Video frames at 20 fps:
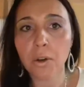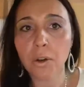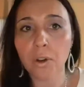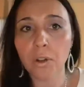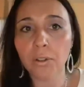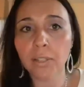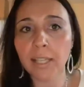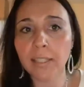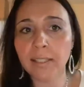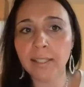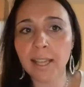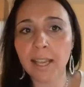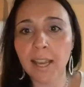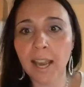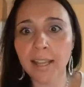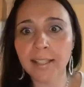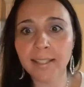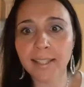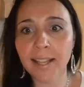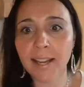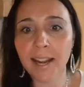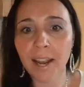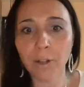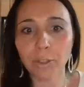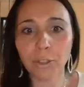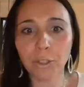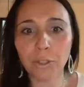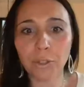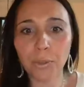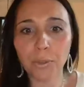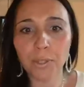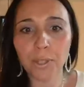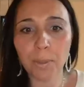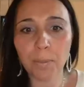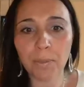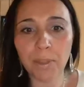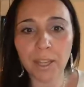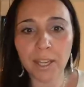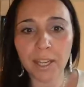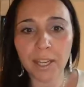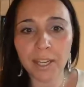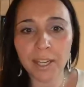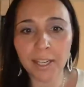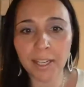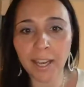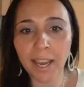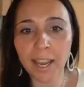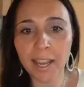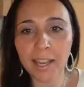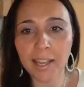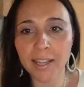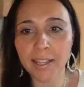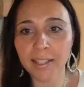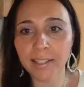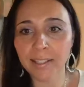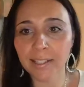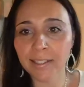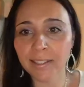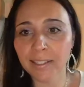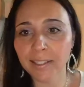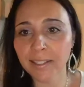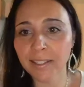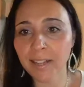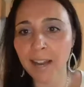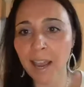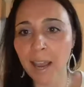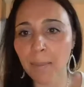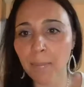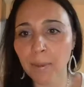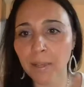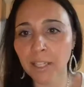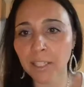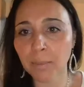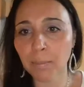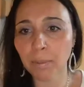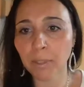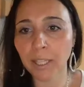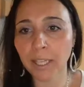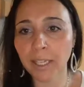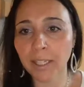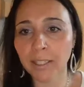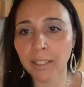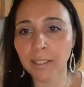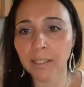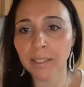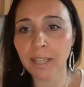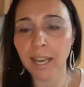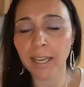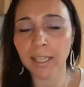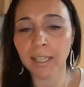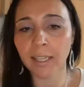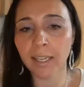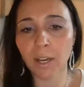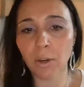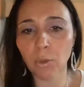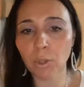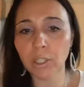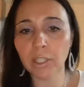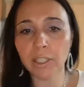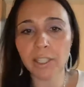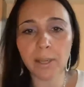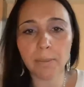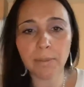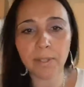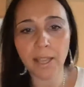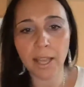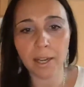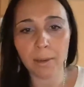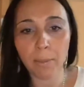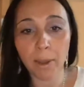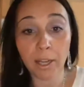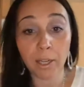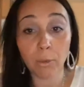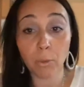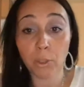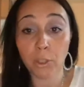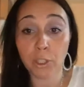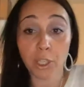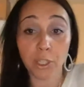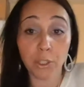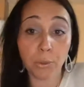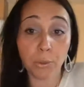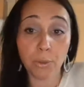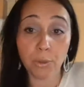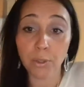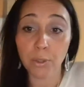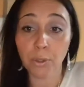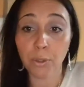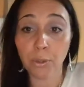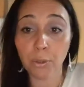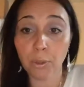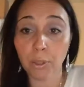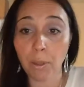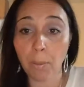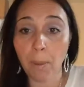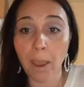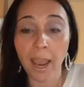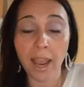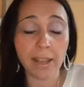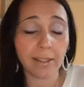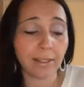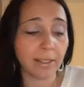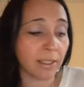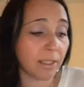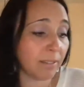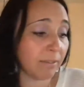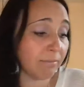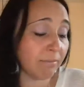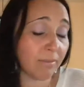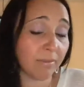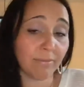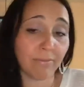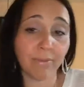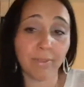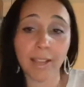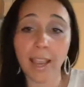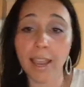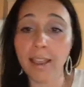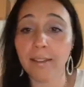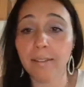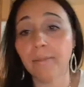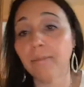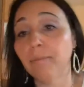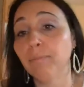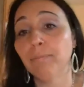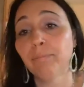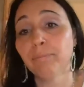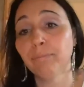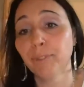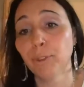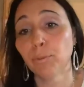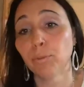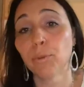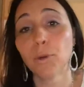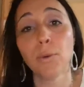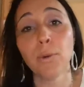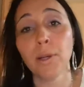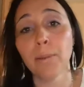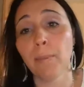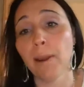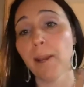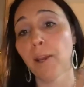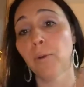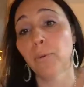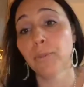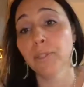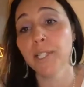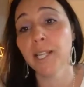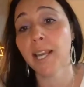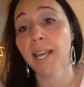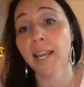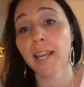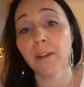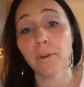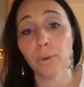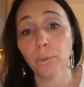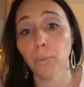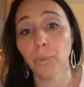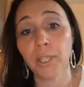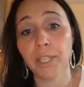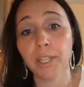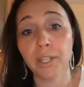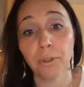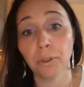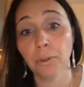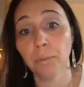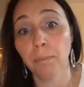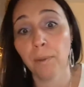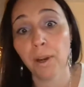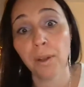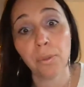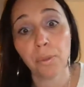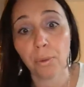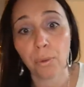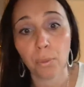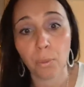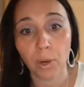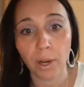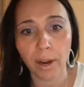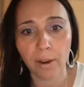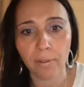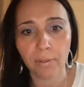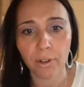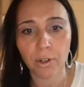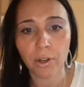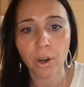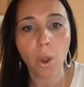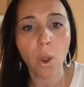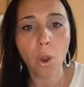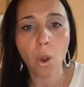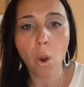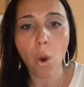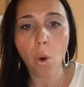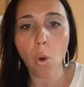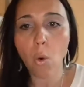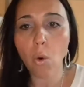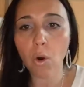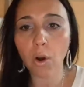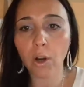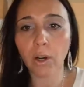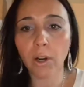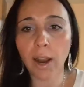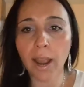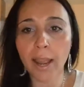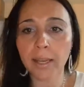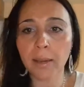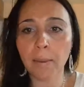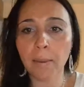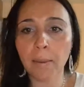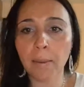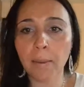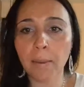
let's say I set out to do something and it doesn't happen as planned, I can get really upset about it, which I used to do in the past, and ruin my own day or week or month or whatever. Or I can